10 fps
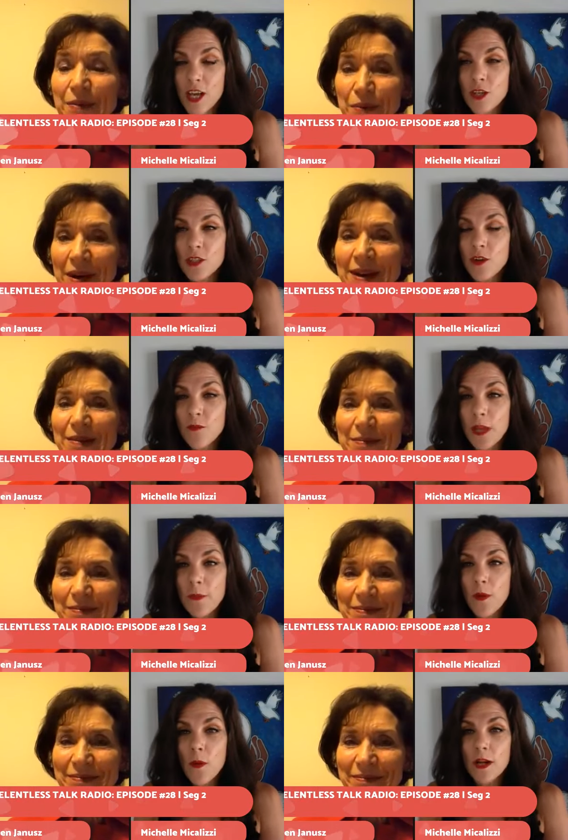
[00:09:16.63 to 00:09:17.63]
Speaker 1: Right. So
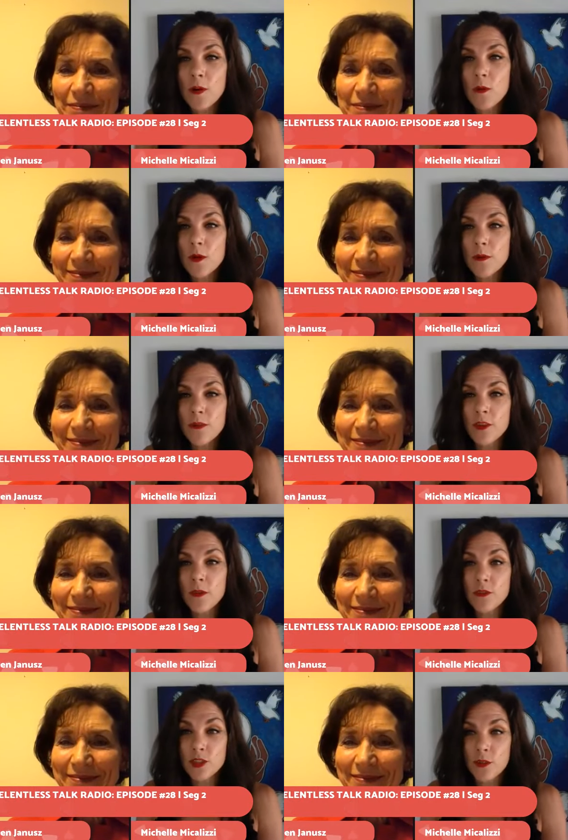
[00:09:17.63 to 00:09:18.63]
people want to work with you.
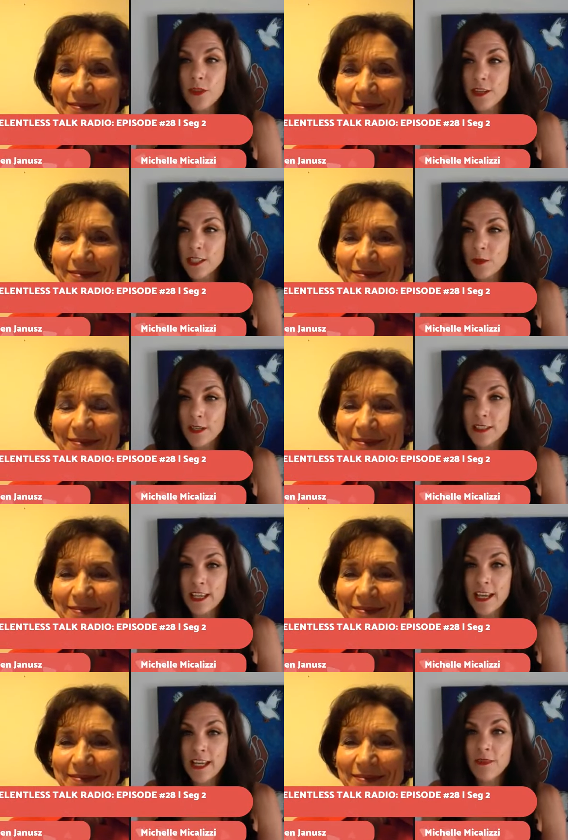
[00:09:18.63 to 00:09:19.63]
There's two things I want to
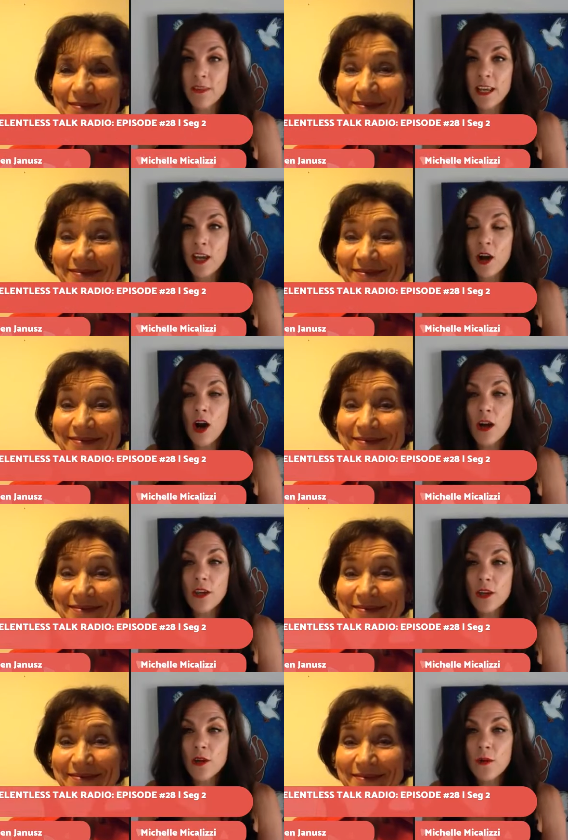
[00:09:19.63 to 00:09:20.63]
say. If they call
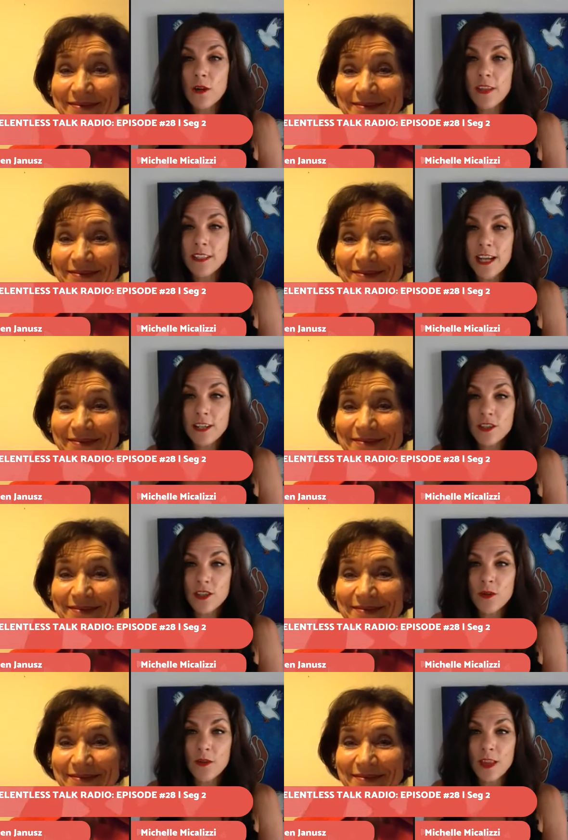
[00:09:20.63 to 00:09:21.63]
you or they text
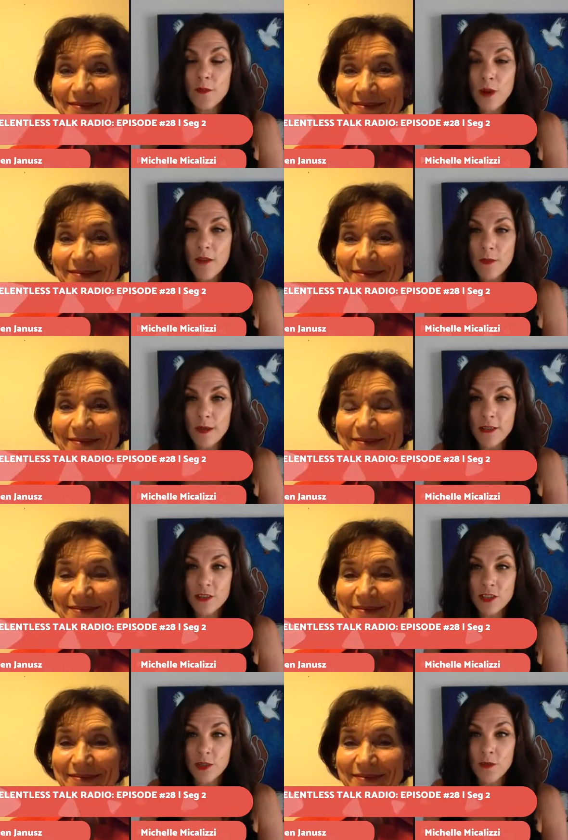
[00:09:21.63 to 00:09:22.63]
you or they private
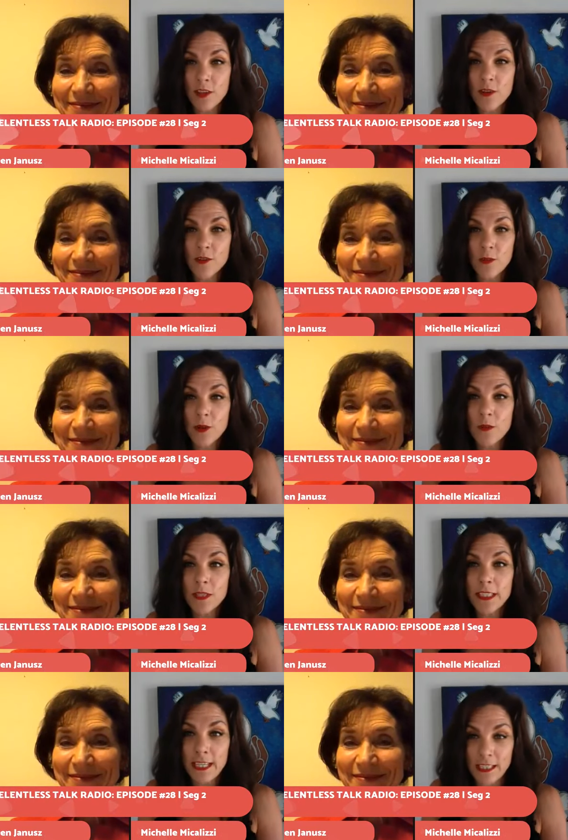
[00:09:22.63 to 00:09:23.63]
message you and they use the word
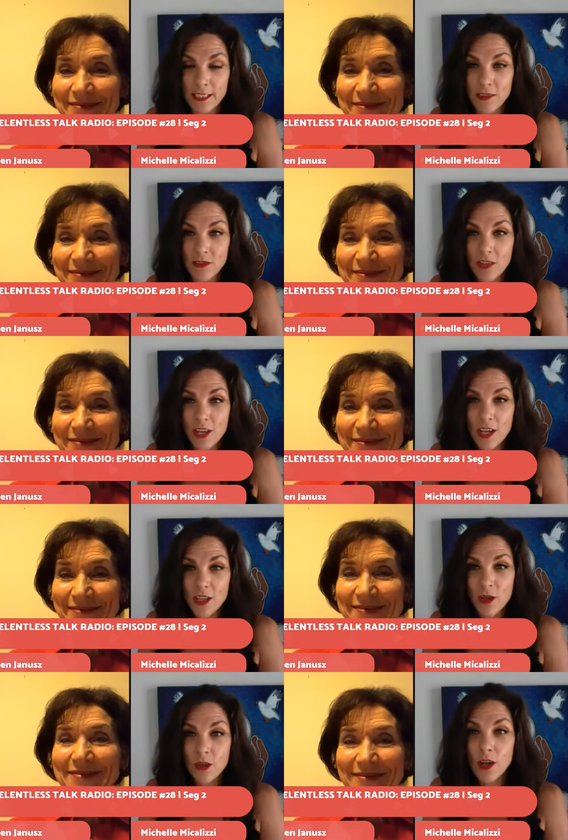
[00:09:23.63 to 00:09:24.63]
relentless,
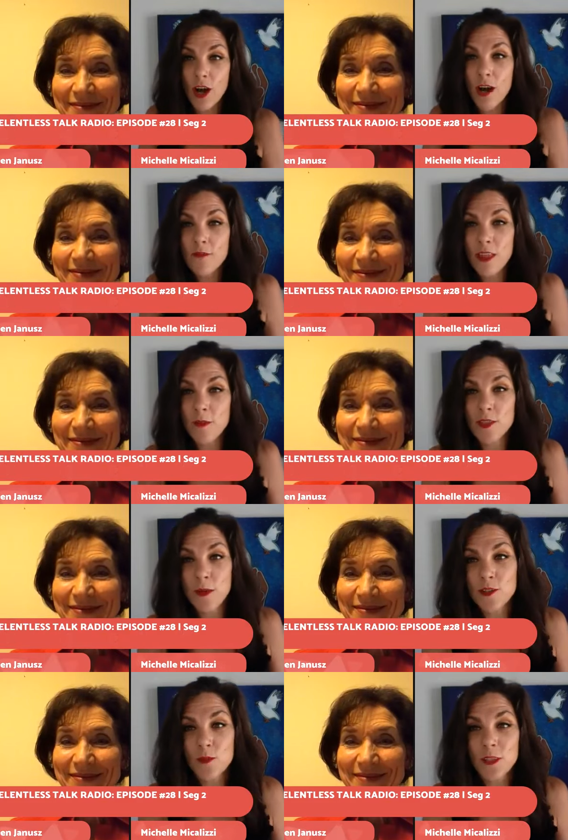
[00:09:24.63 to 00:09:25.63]
you're going to offer them a
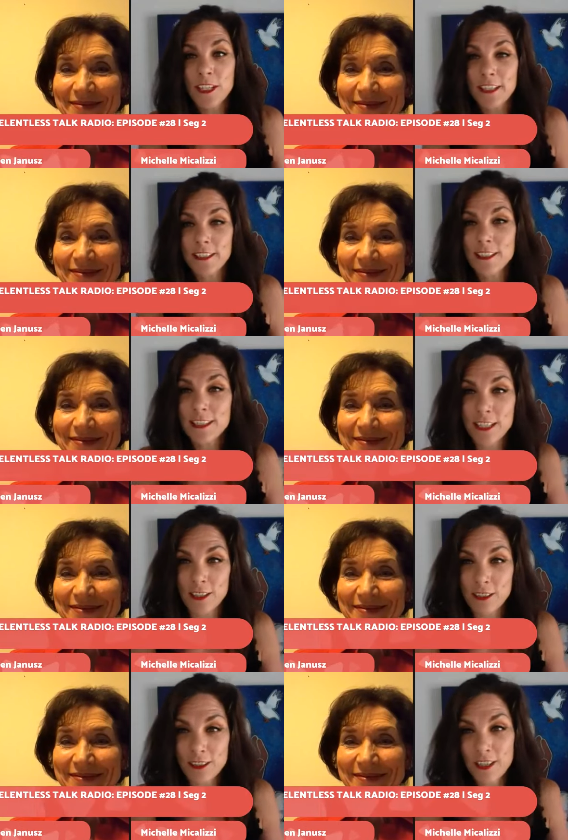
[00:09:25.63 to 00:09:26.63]
special relentless
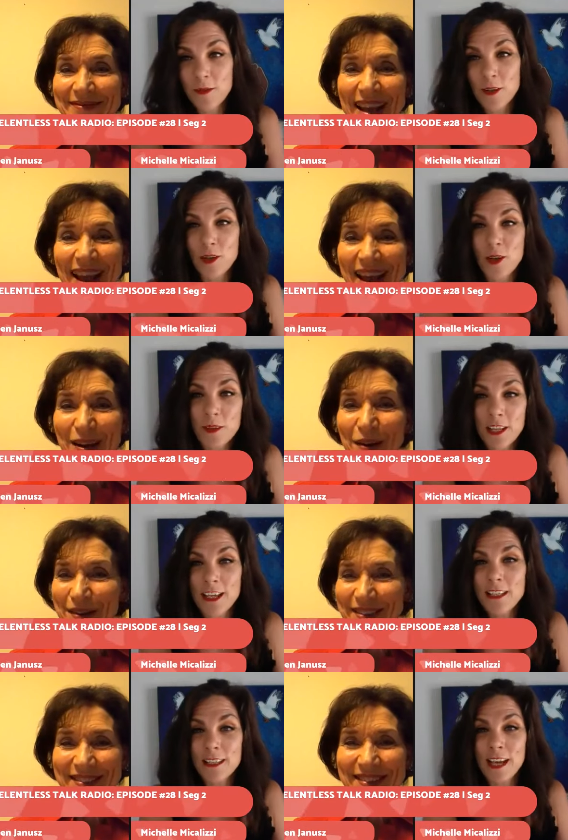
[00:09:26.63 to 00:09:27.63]
deal. We don't know what that
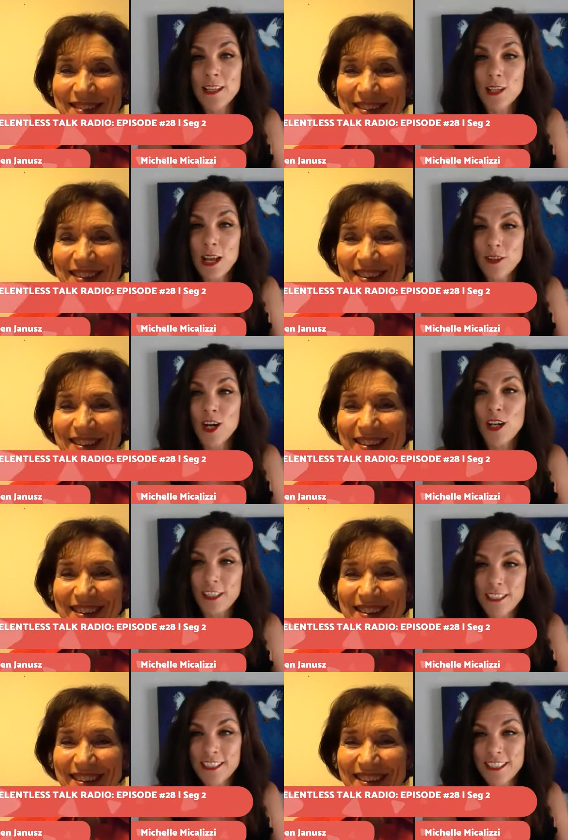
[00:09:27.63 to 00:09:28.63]
is yet, so you have to call
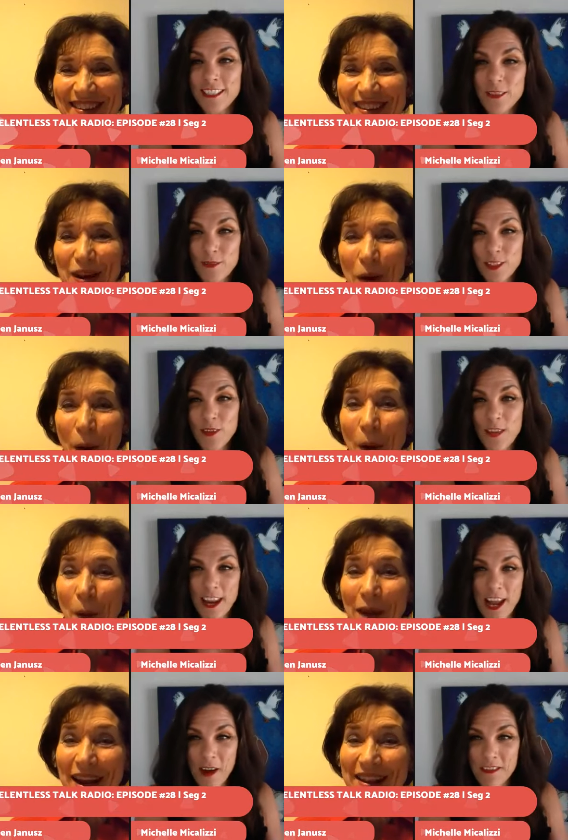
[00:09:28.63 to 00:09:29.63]
in to, to figure
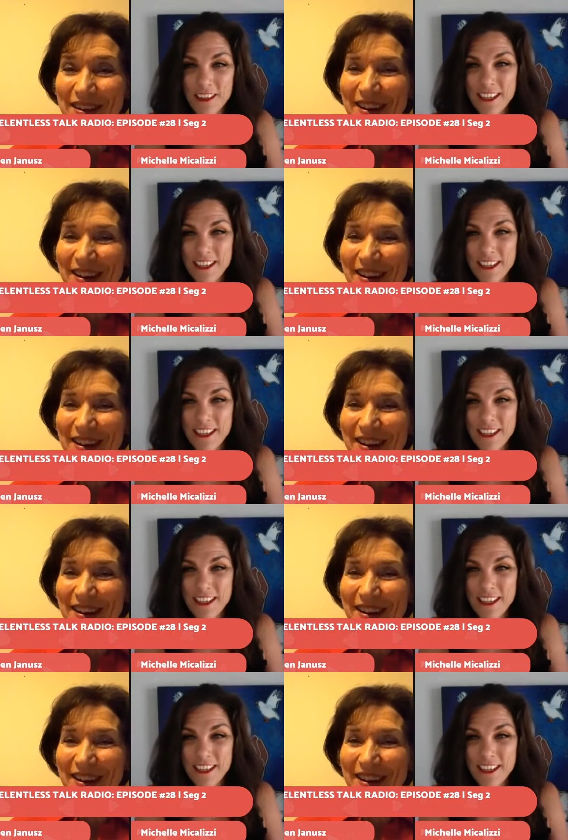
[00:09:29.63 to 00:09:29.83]
that okay.